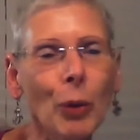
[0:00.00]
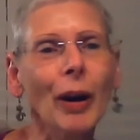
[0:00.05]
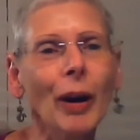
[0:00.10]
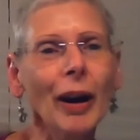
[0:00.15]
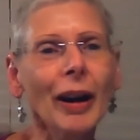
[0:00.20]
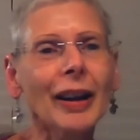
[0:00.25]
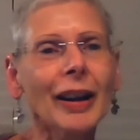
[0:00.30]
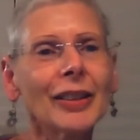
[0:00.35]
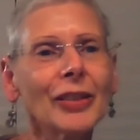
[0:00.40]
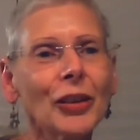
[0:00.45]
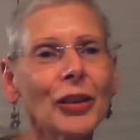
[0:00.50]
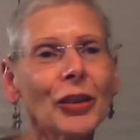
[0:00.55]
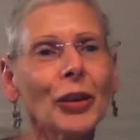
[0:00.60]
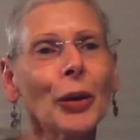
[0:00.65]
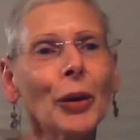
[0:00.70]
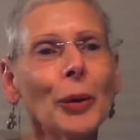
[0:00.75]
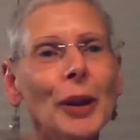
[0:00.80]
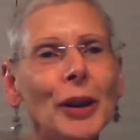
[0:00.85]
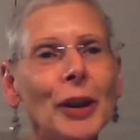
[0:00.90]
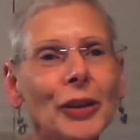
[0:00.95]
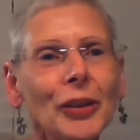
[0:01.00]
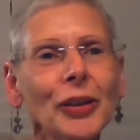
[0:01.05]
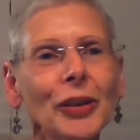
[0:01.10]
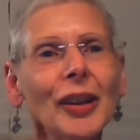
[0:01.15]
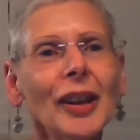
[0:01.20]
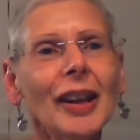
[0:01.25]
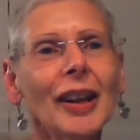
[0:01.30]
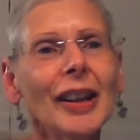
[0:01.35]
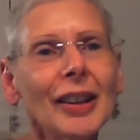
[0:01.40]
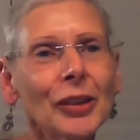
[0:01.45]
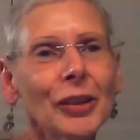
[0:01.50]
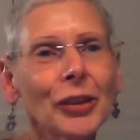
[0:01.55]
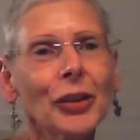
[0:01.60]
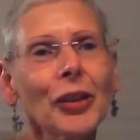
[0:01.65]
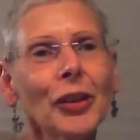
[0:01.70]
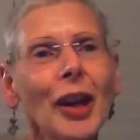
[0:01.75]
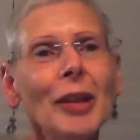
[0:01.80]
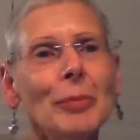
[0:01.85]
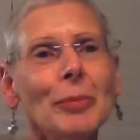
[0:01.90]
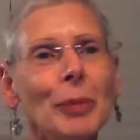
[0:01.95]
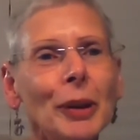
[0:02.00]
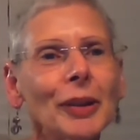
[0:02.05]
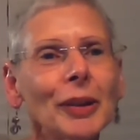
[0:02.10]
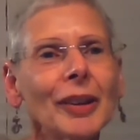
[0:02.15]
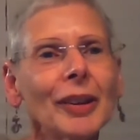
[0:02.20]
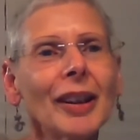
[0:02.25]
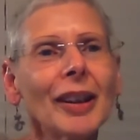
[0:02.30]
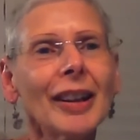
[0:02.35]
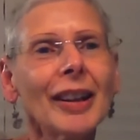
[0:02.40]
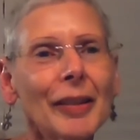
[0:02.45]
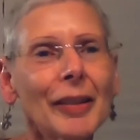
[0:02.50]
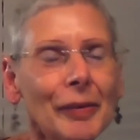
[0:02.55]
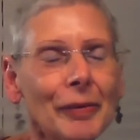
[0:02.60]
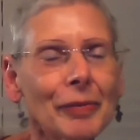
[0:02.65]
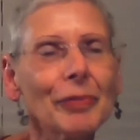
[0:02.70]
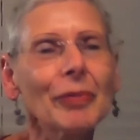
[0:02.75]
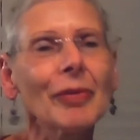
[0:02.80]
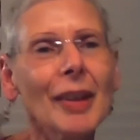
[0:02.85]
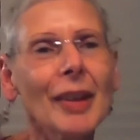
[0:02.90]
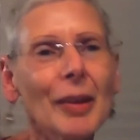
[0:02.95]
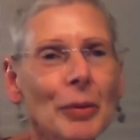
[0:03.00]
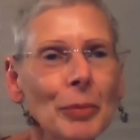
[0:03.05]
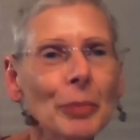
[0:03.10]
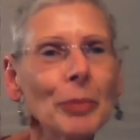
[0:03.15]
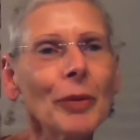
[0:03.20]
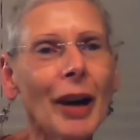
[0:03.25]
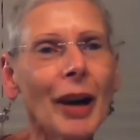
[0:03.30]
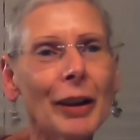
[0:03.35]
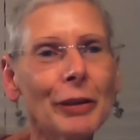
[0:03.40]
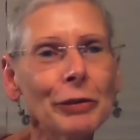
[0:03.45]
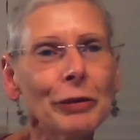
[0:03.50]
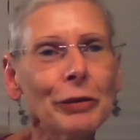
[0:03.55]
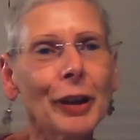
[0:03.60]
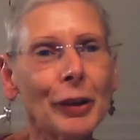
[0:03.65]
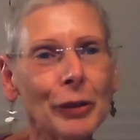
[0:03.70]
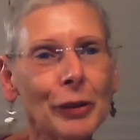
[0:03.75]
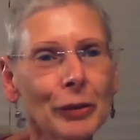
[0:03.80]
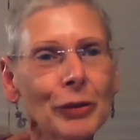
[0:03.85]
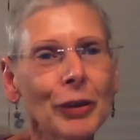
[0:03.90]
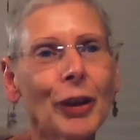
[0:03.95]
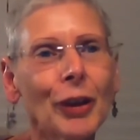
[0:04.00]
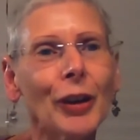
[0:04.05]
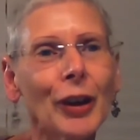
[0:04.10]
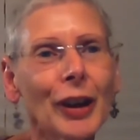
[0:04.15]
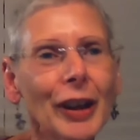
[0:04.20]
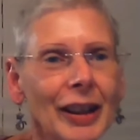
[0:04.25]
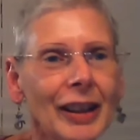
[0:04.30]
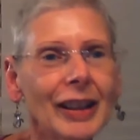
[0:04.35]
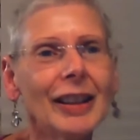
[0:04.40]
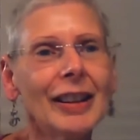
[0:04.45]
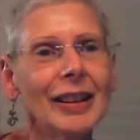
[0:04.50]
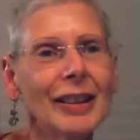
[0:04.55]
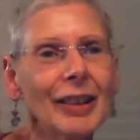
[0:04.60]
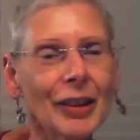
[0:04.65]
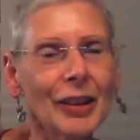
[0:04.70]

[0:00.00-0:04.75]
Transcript: work. And so his statement I found very